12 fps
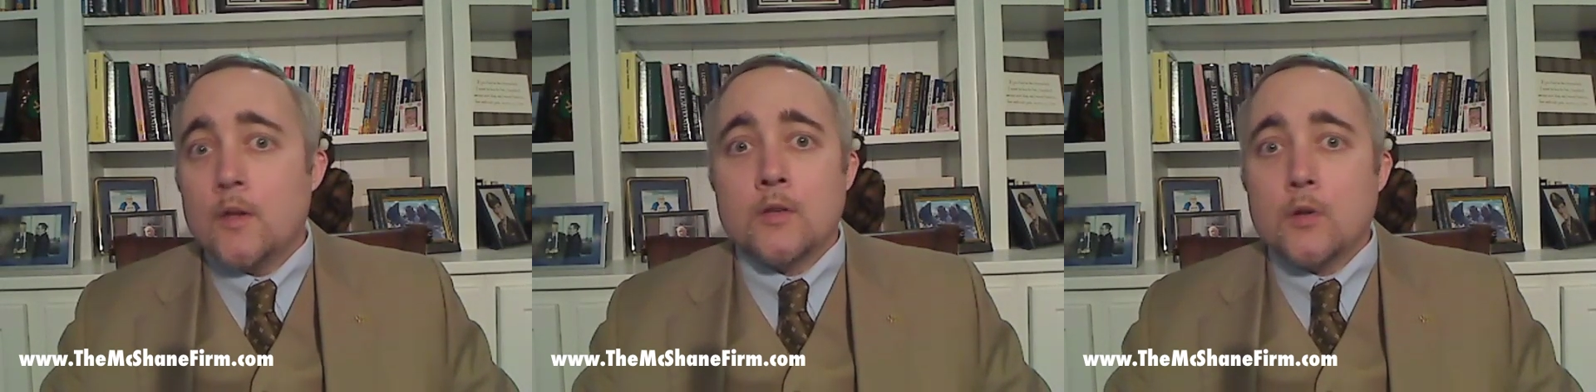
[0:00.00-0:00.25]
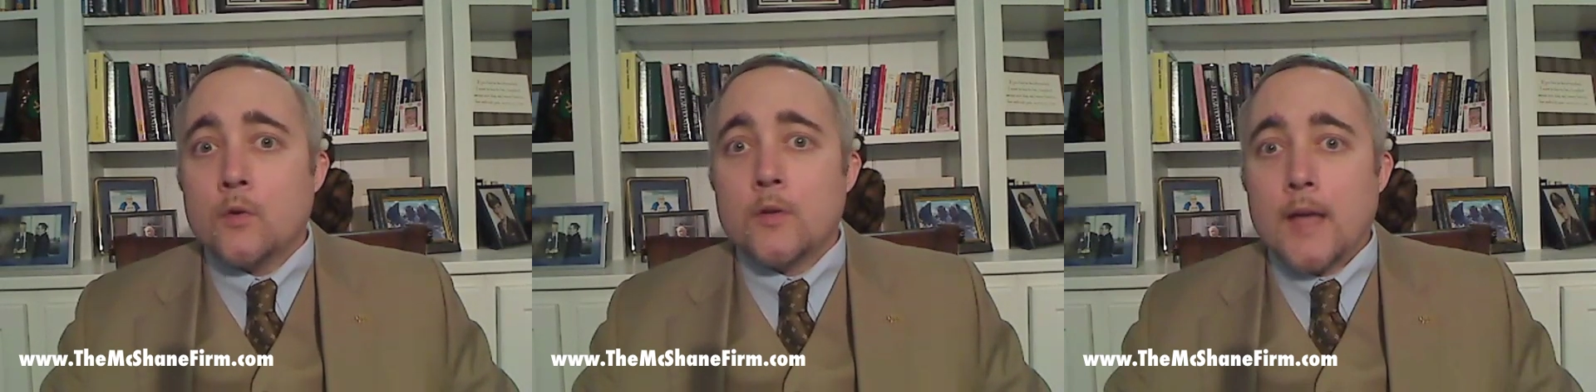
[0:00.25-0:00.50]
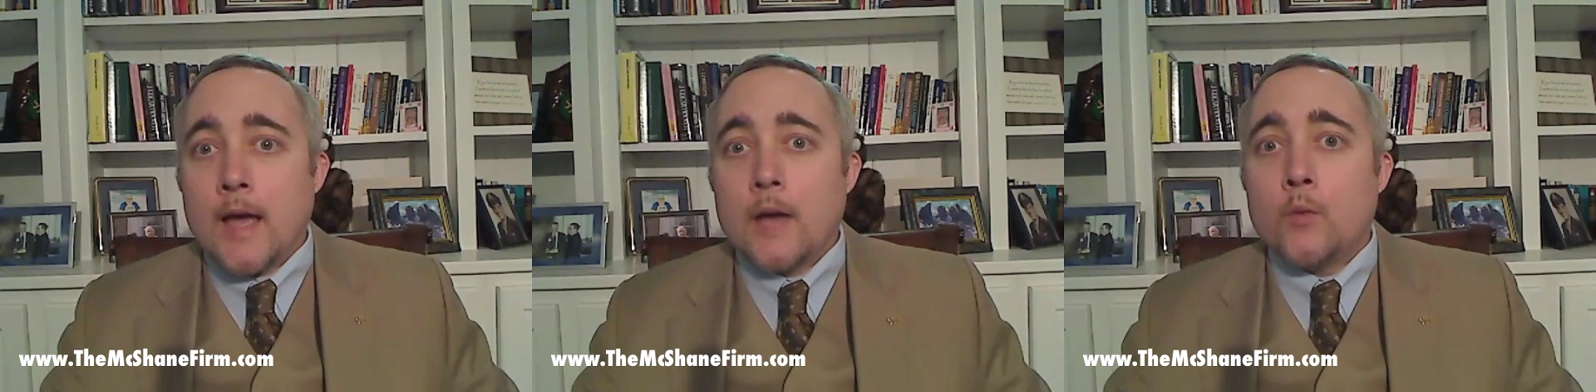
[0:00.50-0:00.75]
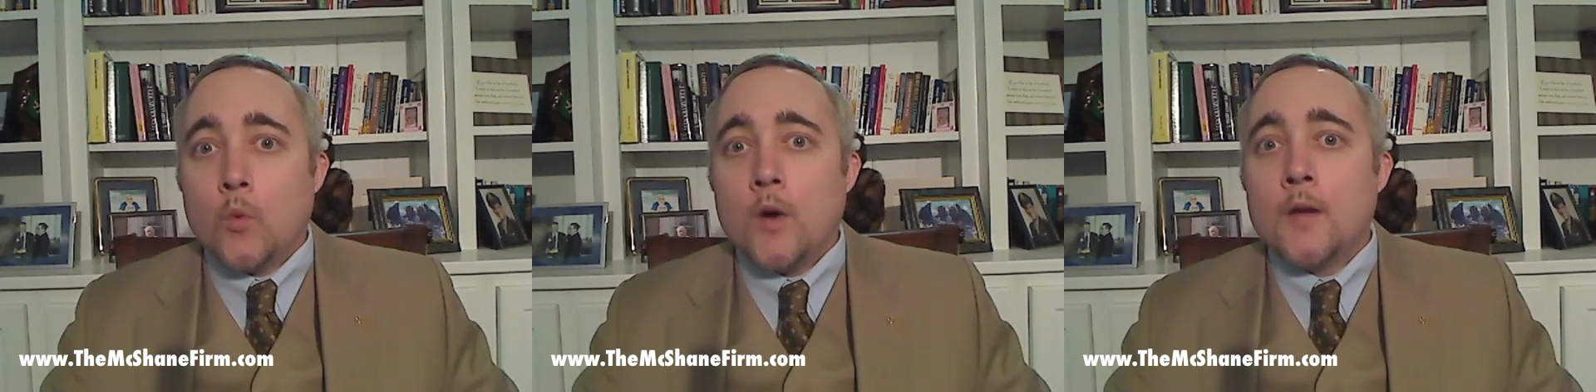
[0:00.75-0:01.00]
you only
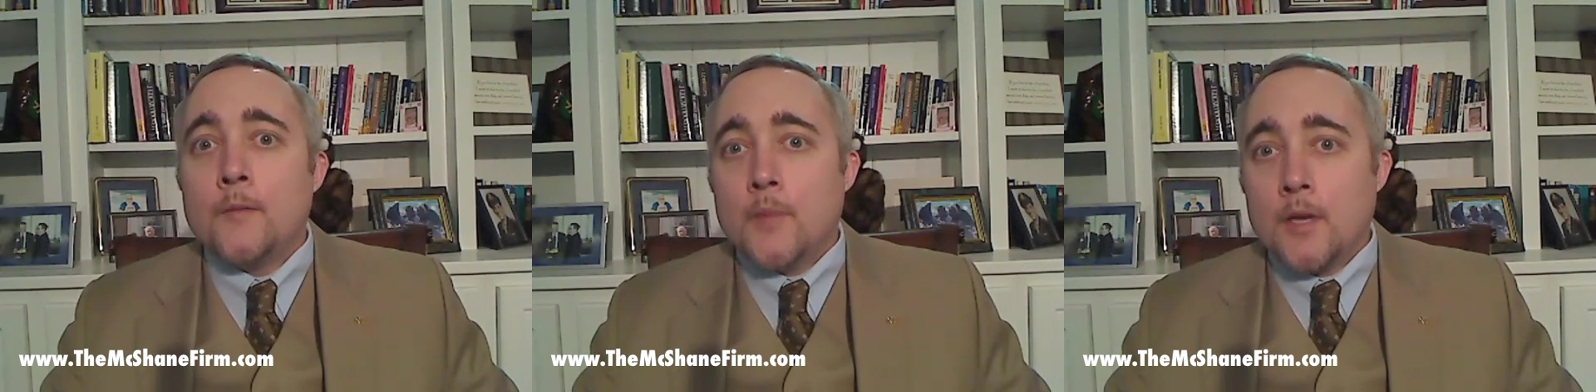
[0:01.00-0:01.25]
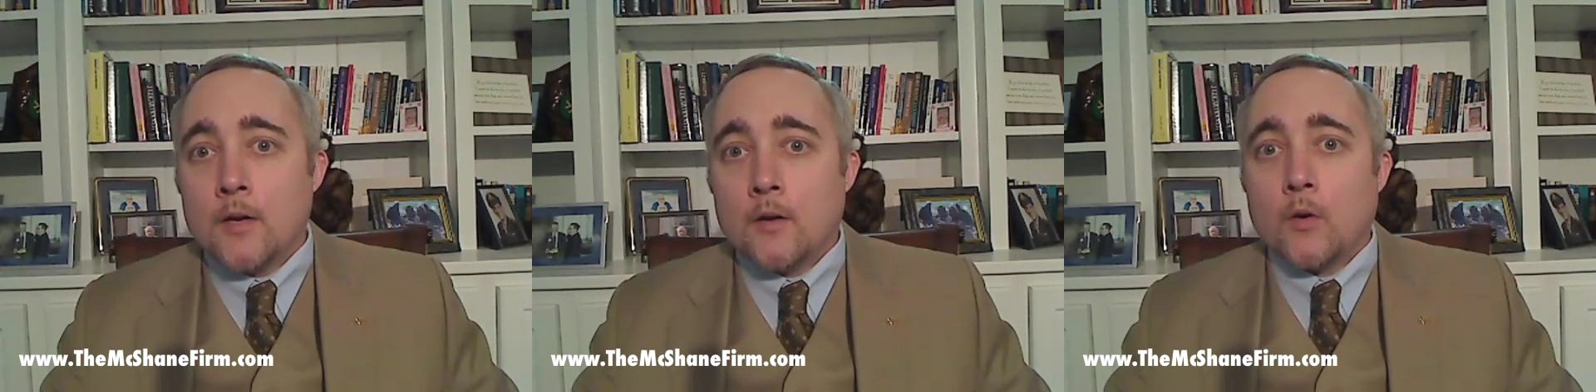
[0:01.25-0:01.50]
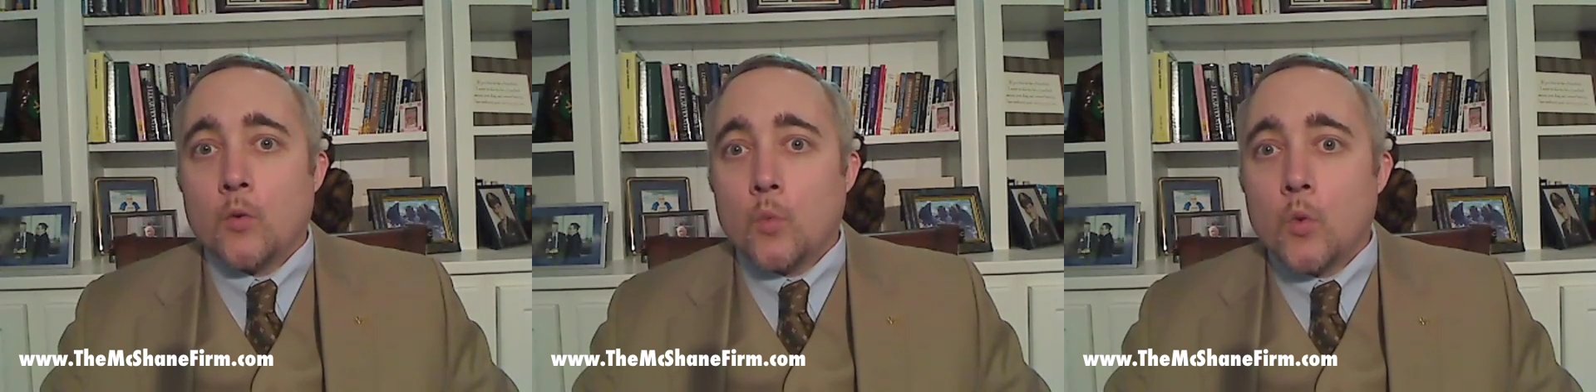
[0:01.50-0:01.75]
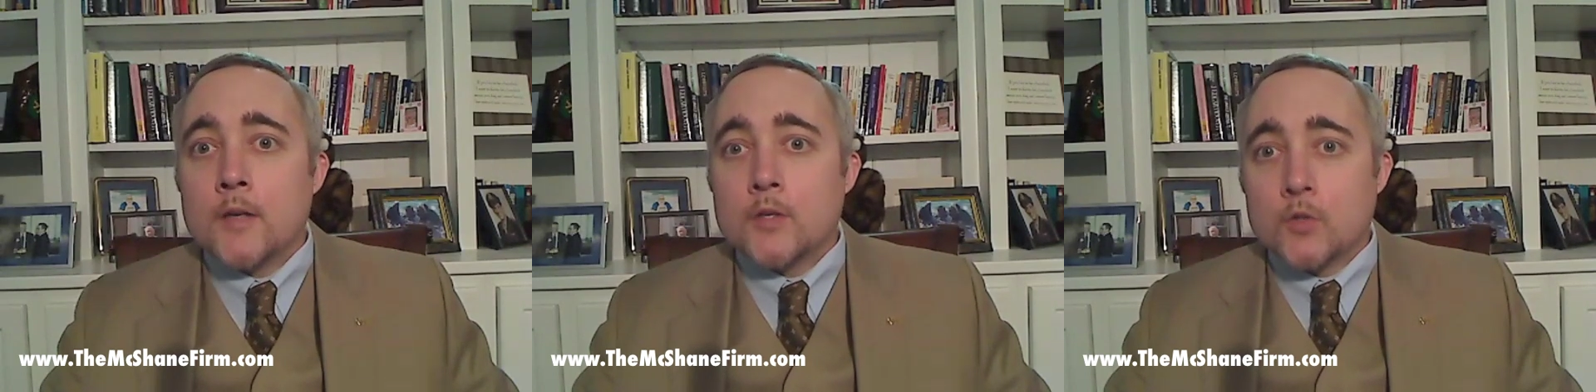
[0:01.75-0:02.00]
had one beer or
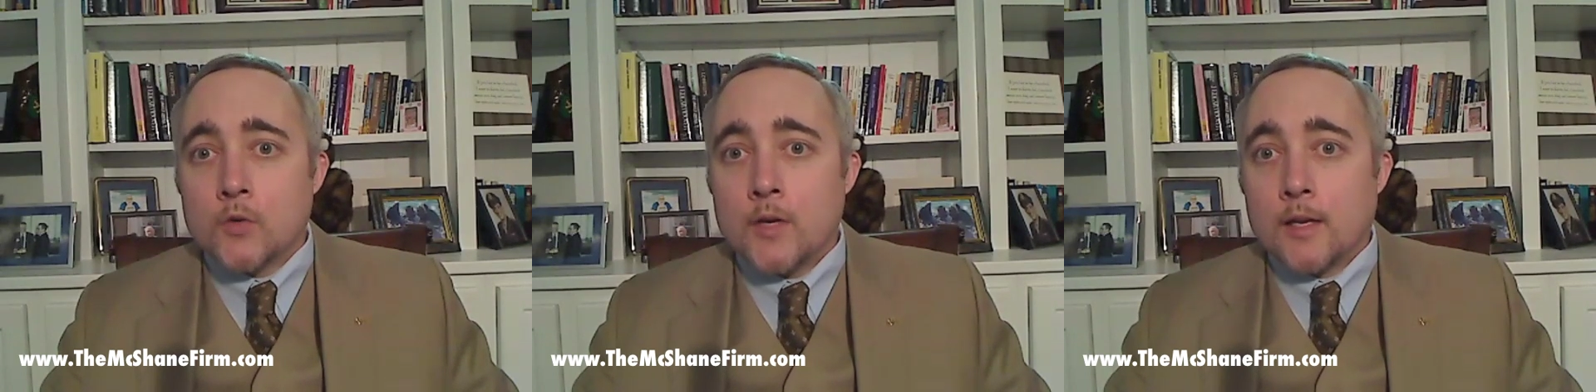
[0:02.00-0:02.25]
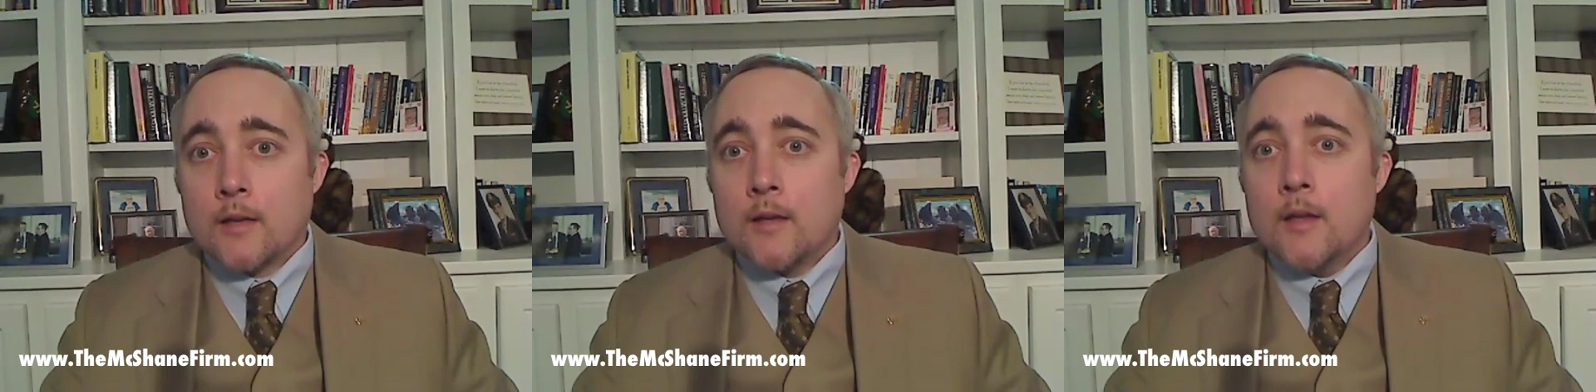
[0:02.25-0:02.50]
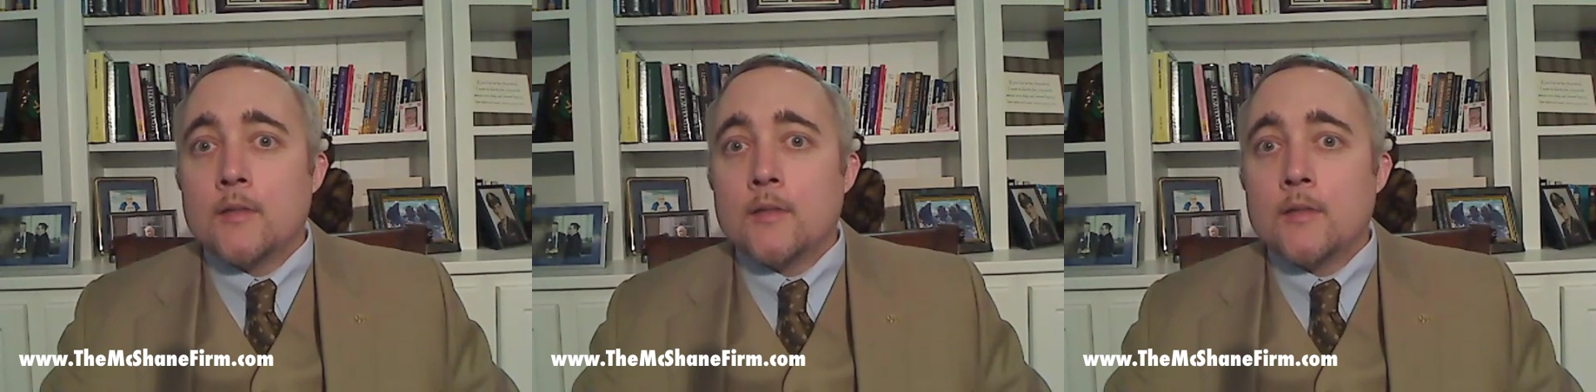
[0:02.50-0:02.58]
one drink,